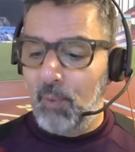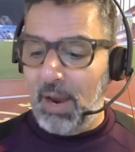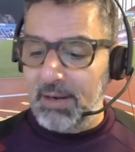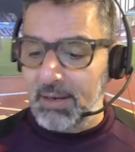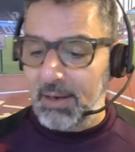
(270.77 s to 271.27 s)

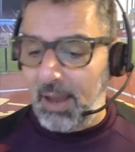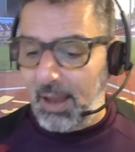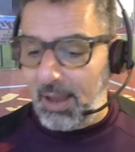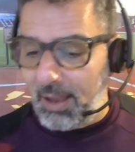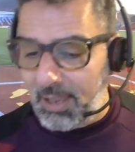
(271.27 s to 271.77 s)
when
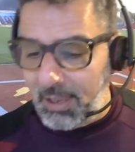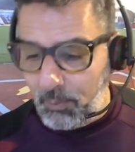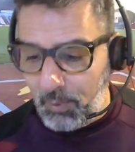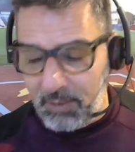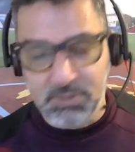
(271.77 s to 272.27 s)

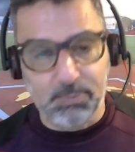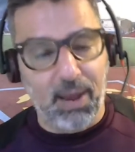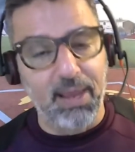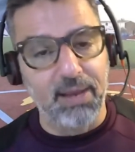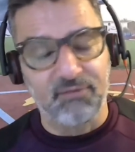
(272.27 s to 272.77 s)
he was
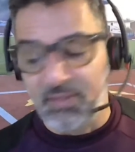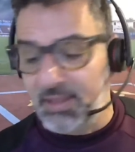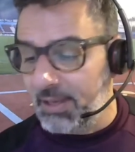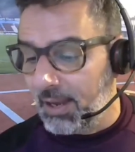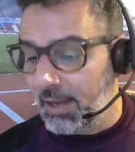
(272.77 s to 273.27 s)
playing for
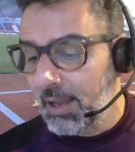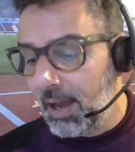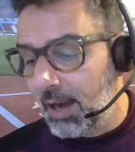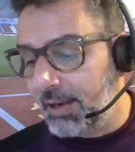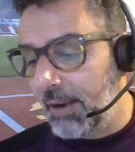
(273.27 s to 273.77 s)
the
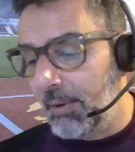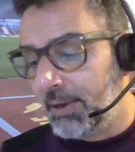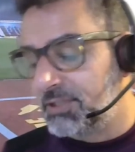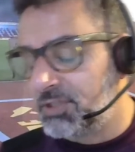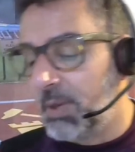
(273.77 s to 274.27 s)

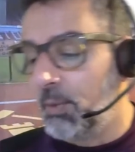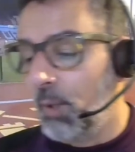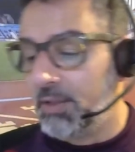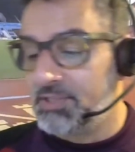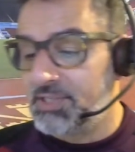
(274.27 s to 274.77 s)
Hungarian
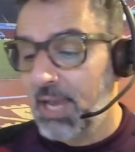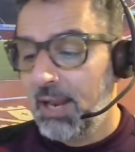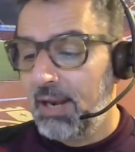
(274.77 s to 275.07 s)
under-21s,